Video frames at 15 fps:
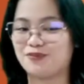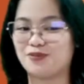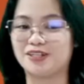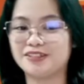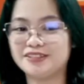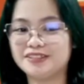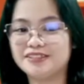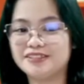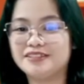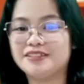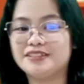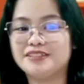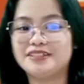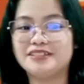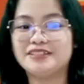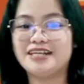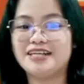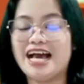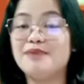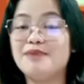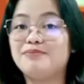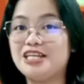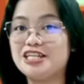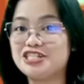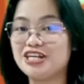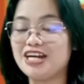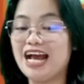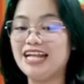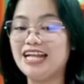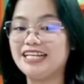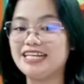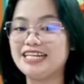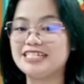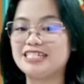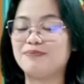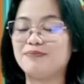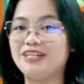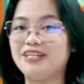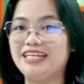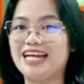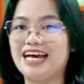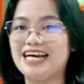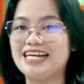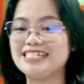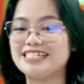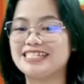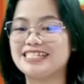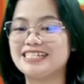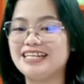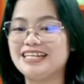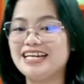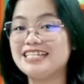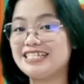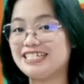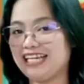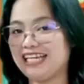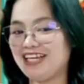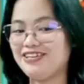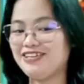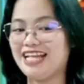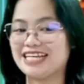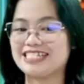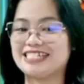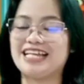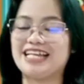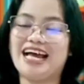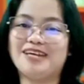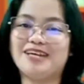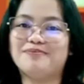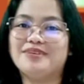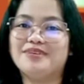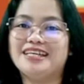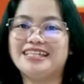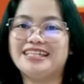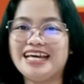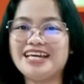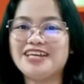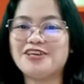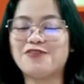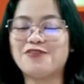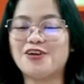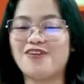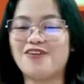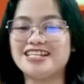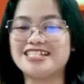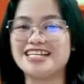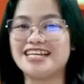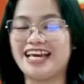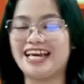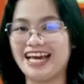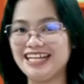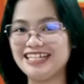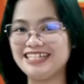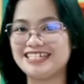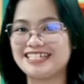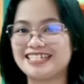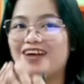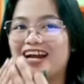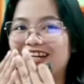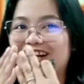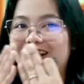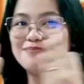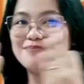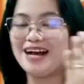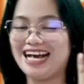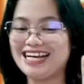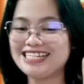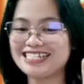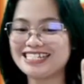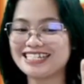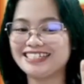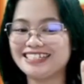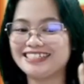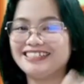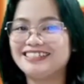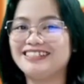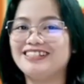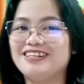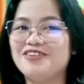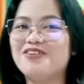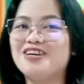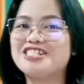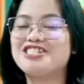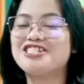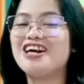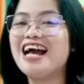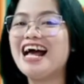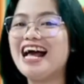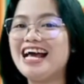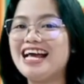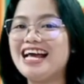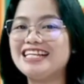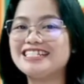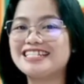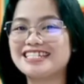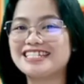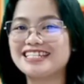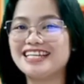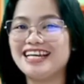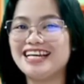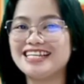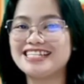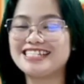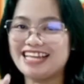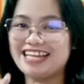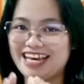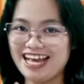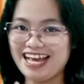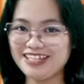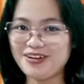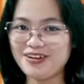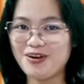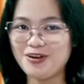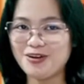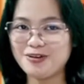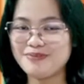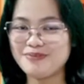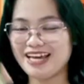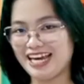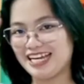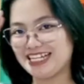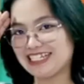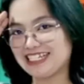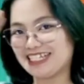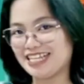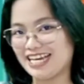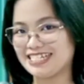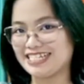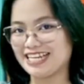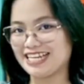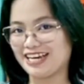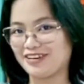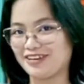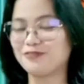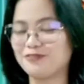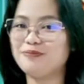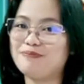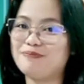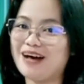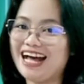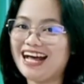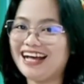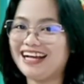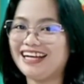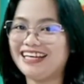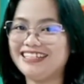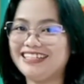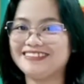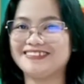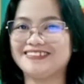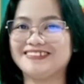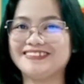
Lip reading: 4. I'm Teacher Ana Riza Poniles. See you next time. Thank you for watching, kids. Wear your mask, wash your hands, stay at home, and stay safe. Bye!